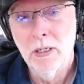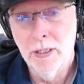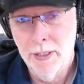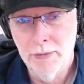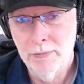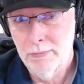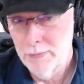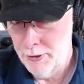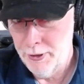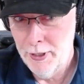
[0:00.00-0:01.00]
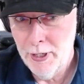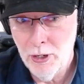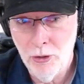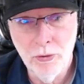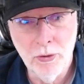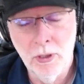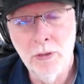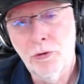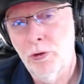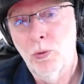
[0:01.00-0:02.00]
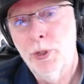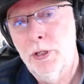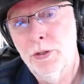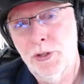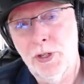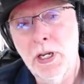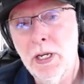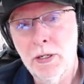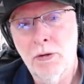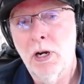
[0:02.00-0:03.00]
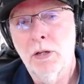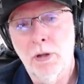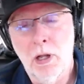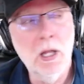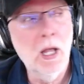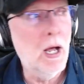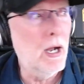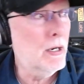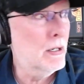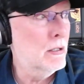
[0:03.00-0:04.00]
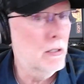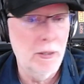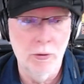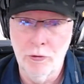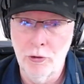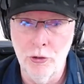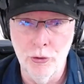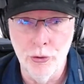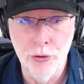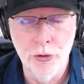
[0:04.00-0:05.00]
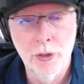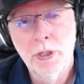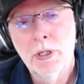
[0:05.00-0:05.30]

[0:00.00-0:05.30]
And here you go." And so we could scan around the clock. That was huge.